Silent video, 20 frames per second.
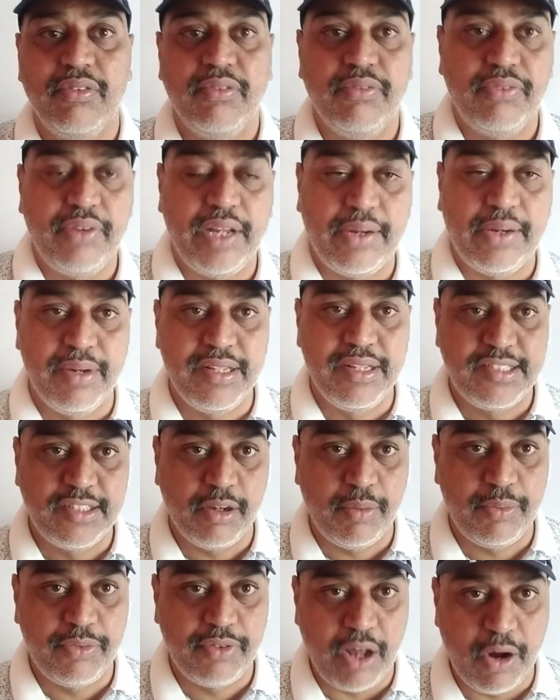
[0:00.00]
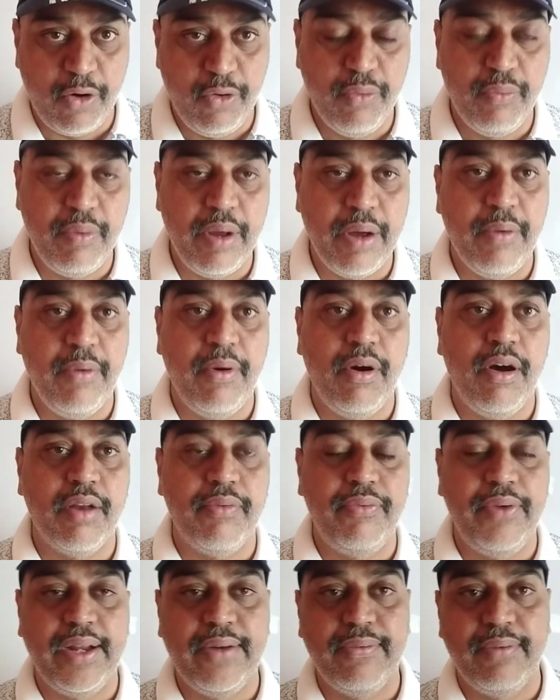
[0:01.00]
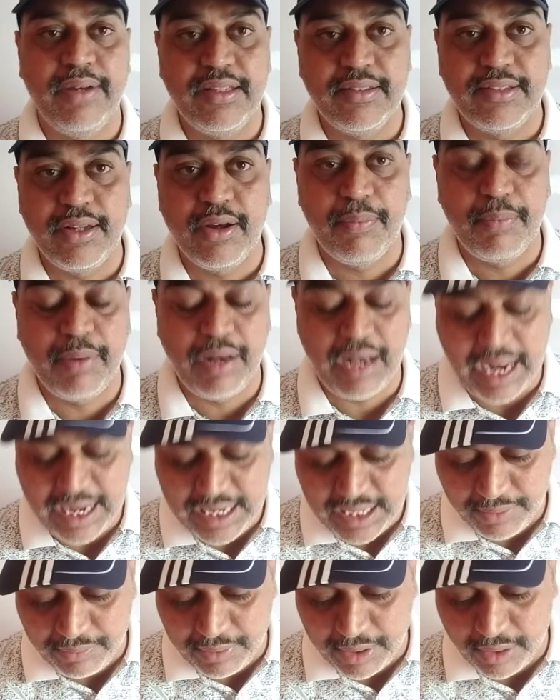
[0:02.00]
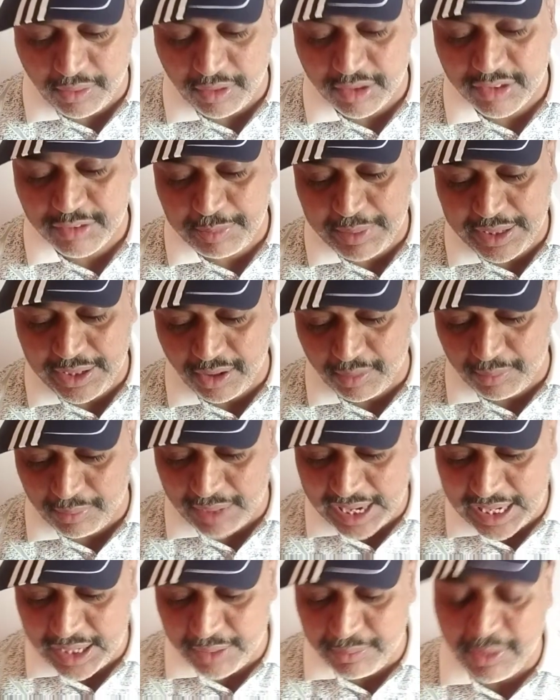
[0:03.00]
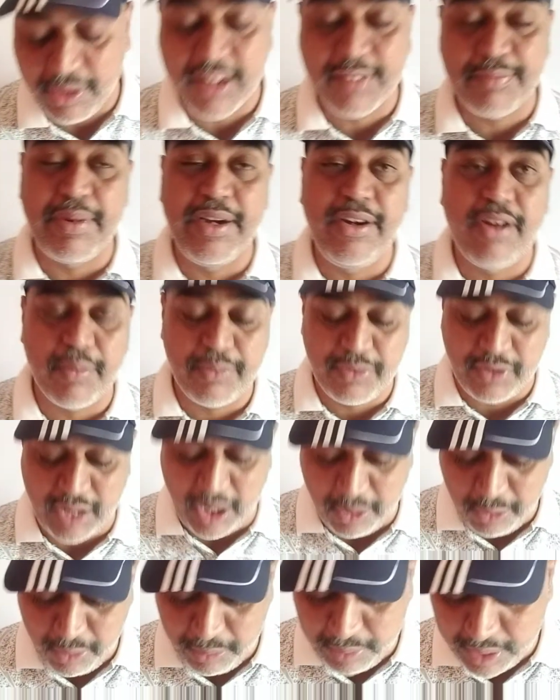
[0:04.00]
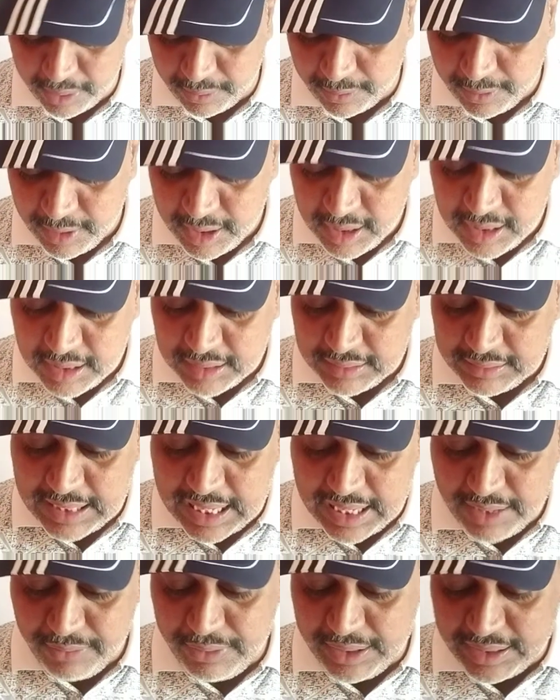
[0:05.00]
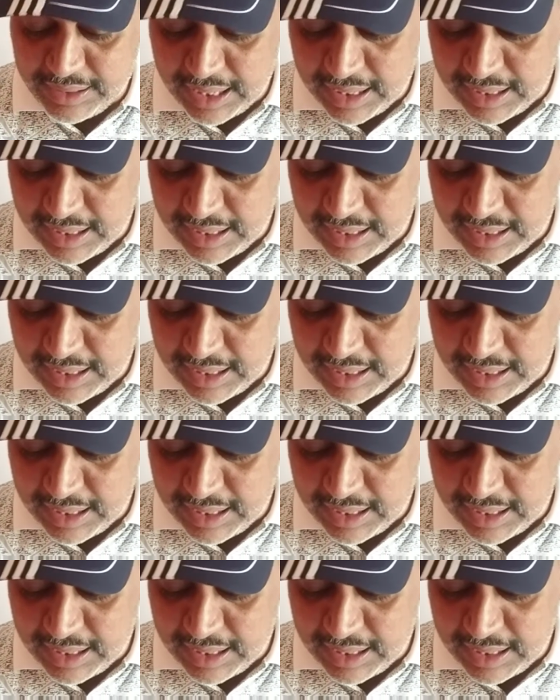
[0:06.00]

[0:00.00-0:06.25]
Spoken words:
frequency of sound wave or frequency of light wave, speed of light wave or speed of sound wave, then we can